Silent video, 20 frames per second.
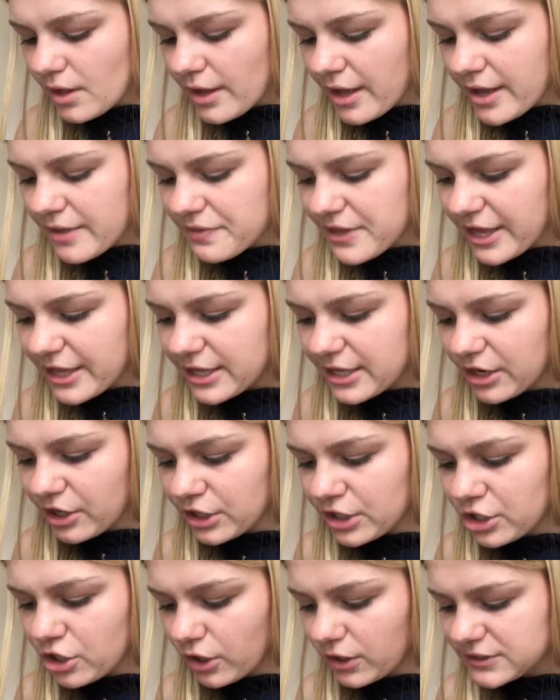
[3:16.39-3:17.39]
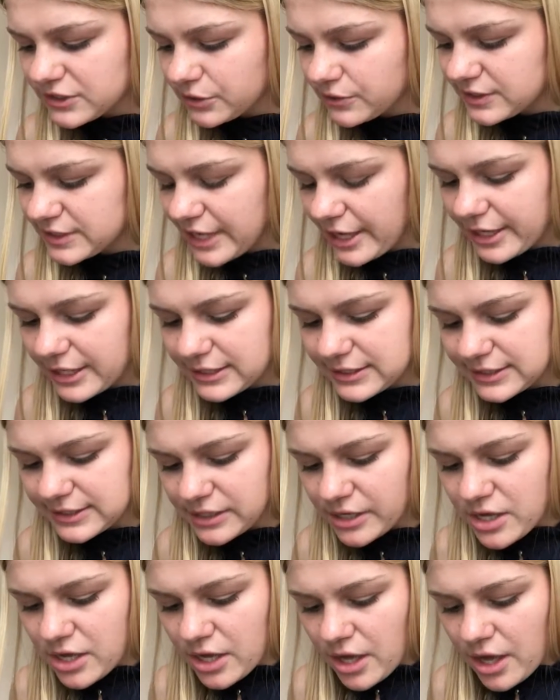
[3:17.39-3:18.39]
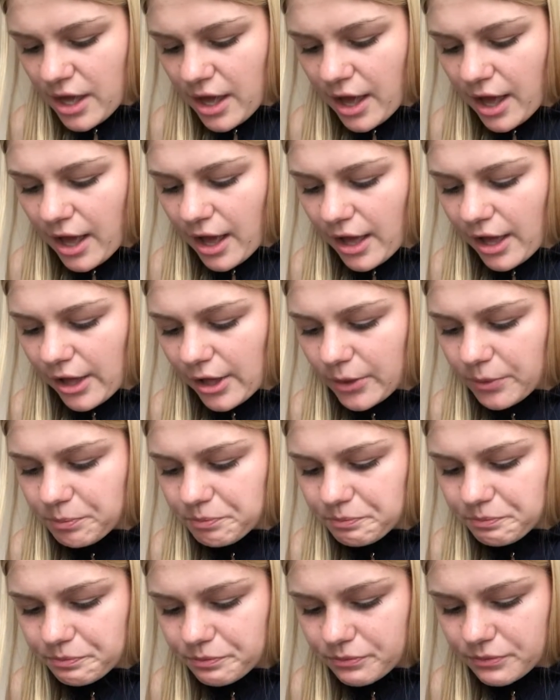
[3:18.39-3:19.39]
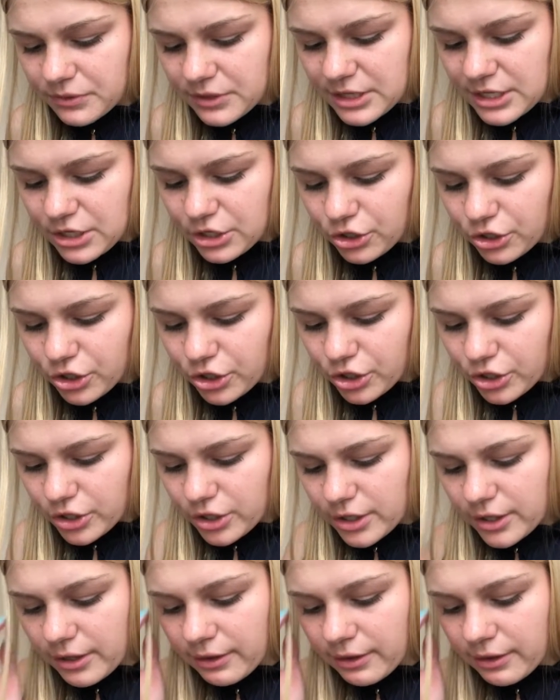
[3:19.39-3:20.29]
And then he also says, near